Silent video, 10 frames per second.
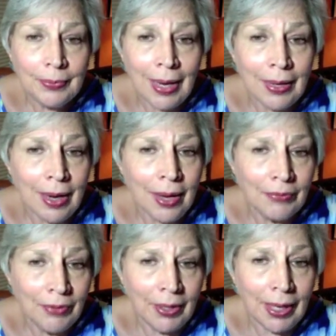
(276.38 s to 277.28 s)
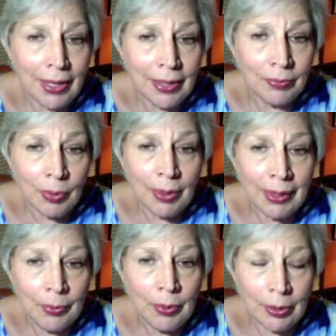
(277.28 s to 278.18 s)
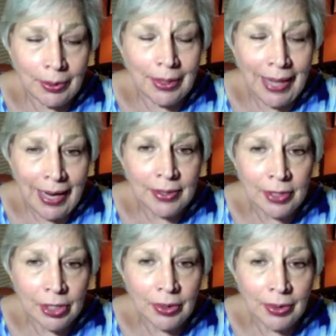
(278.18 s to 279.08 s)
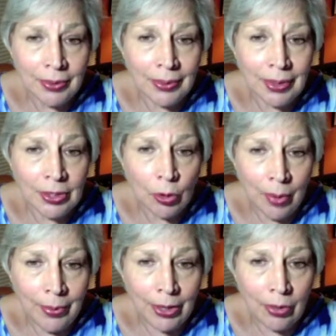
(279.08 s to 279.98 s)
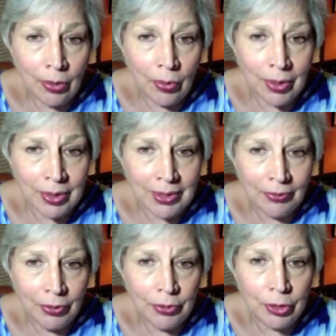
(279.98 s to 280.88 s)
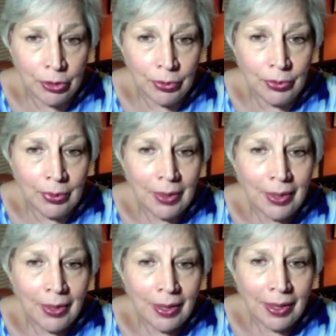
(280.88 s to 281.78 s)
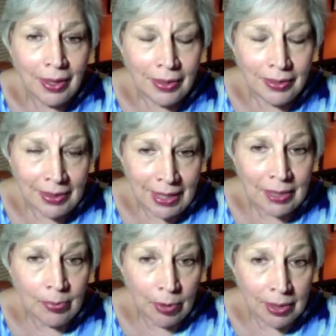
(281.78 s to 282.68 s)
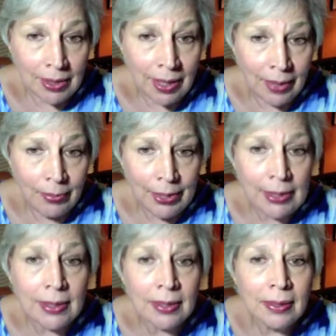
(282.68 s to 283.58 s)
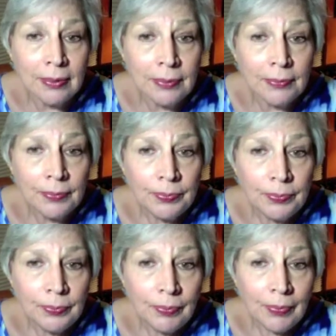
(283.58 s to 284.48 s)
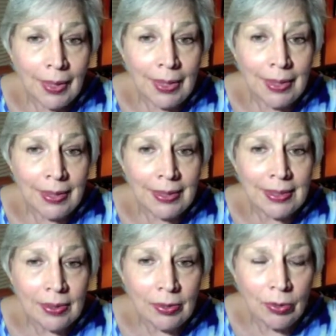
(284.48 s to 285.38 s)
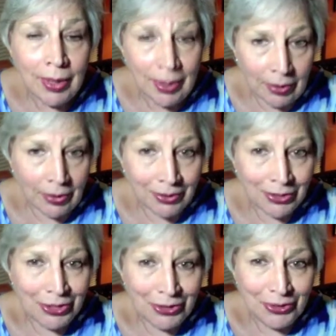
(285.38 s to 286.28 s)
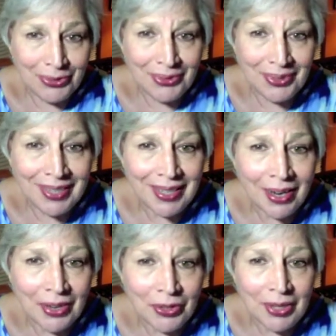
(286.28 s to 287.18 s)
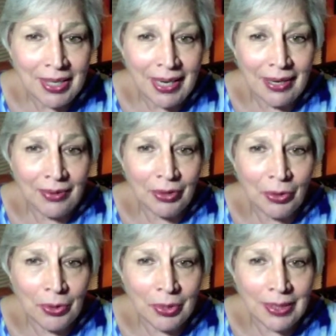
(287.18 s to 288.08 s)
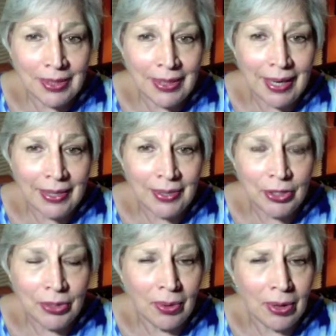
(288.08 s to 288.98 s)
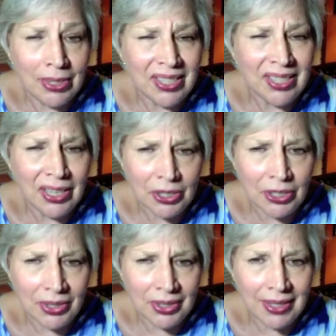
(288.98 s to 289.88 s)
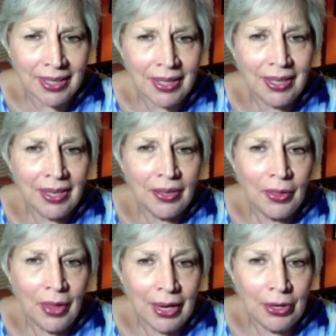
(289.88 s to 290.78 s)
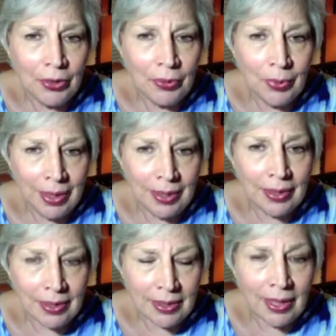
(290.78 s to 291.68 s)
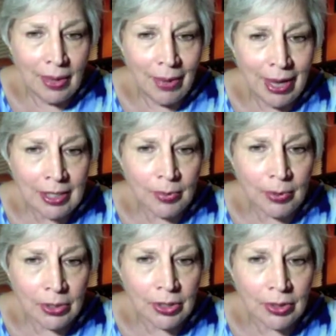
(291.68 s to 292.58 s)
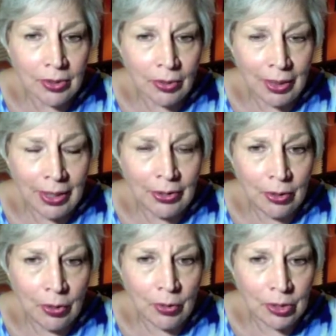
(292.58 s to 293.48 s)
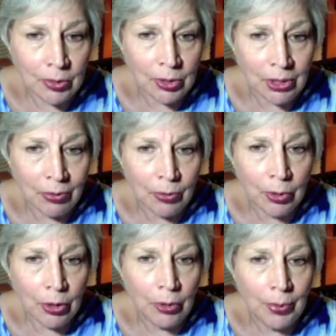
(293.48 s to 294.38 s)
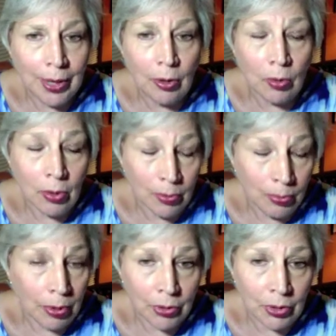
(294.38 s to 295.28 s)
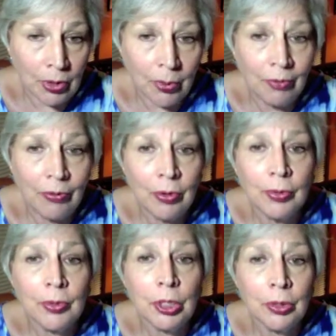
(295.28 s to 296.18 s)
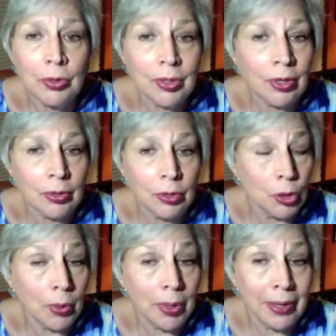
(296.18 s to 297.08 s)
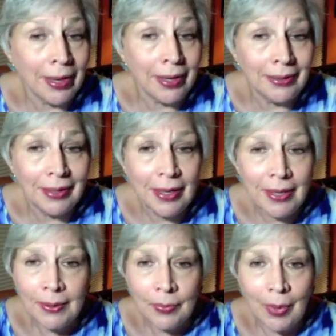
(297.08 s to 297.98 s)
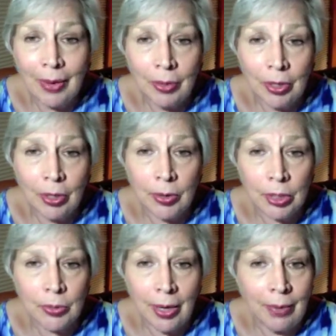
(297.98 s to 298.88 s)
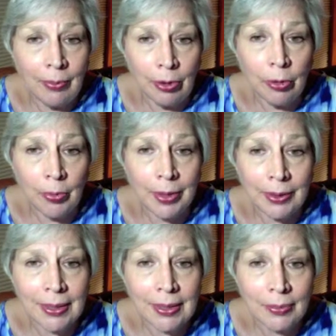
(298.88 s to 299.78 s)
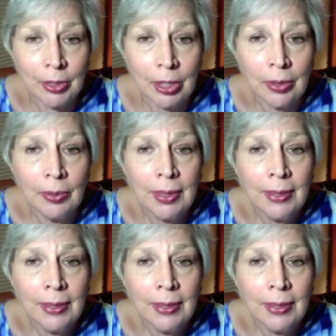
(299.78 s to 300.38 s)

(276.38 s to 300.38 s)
I feel like it really will enhance your enjoyment of the course if you do the textbook assignments. It is critical to your understanding of the course and to our discussions that you read the Sydney Banks books early in the course, whichever book you pick, or both of them if you choose. They're short, and I would encourage reading both, but it's up to you.